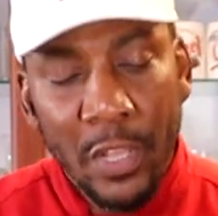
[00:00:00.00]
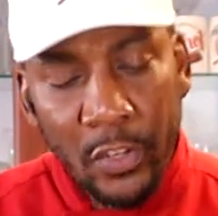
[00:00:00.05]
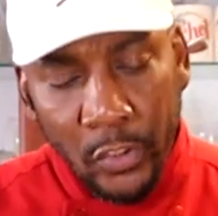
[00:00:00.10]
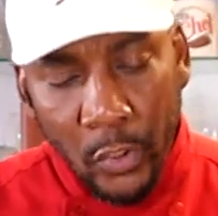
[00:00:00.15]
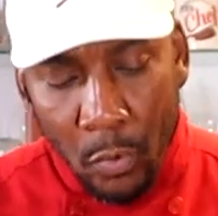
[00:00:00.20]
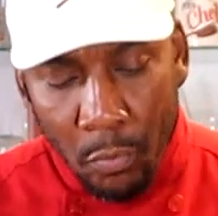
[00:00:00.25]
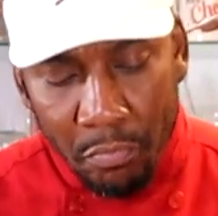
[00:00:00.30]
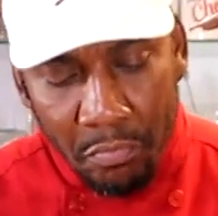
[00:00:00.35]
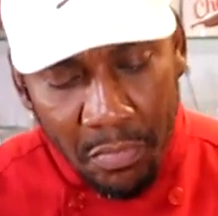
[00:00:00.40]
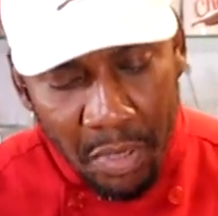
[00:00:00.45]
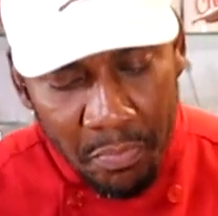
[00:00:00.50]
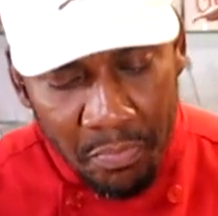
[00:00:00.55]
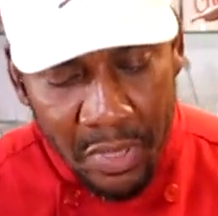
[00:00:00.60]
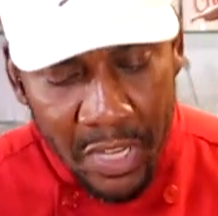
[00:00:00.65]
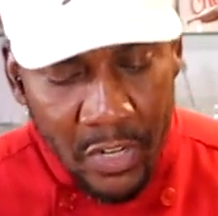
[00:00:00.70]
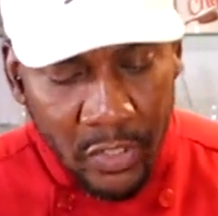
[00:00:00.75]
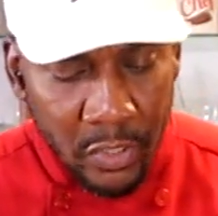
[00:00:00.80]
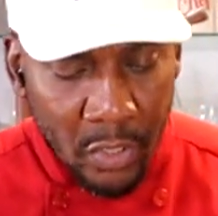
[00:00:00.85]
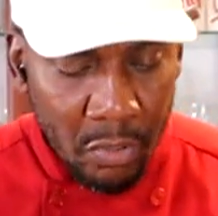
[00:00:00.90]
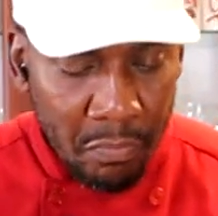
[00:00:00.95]
So
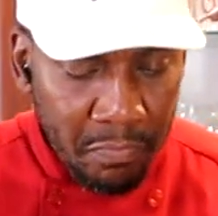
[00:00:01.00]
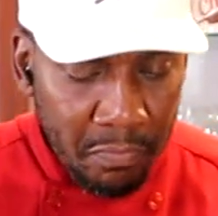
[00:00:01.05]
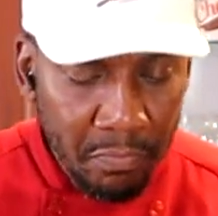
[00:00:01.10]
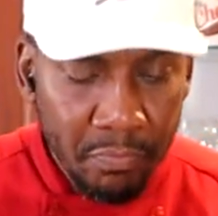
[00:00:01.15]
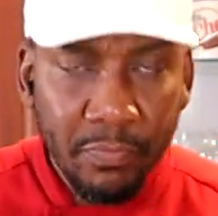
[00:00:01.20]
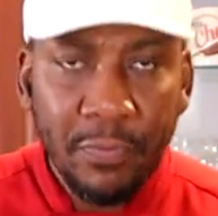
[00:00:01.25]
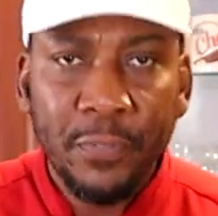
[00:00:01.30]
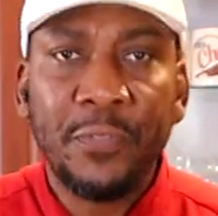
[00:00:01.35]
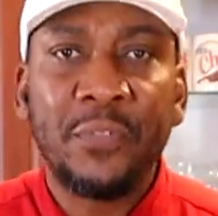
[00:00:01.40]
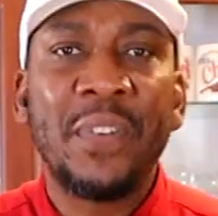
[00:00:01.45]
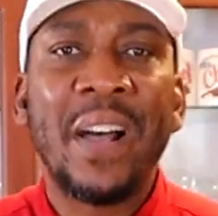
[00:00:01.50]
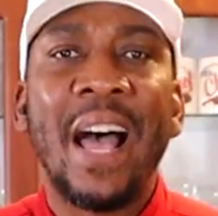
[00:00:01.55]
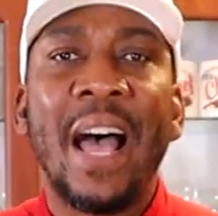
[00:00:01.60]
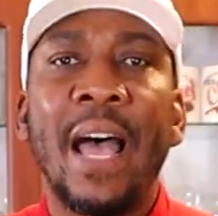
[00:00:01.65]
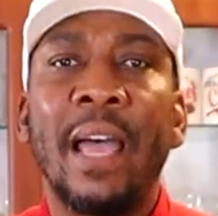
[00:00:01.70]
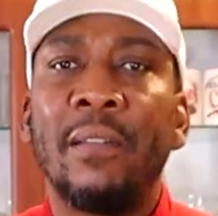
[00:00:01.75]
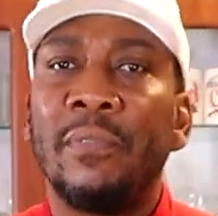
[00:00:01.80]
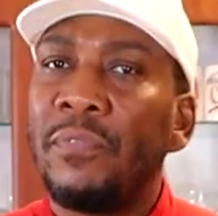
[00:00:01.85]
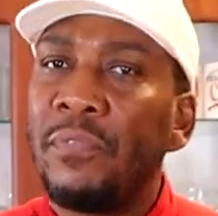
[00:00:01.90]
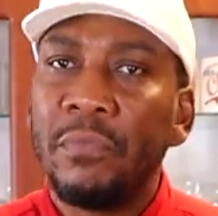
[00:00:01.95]
these are
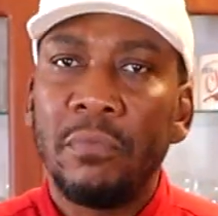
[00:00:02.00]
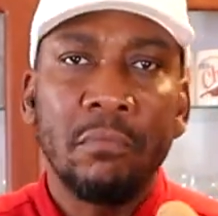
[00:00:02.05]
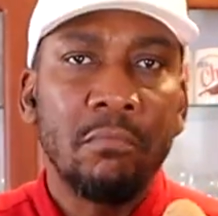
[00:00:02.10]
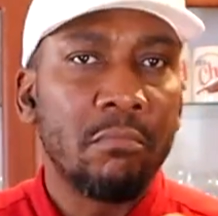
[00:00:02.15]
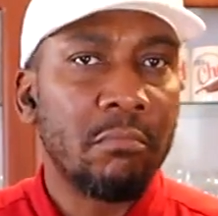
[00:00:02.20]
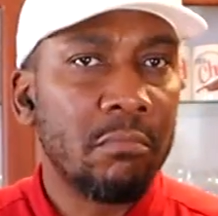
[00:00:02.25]
5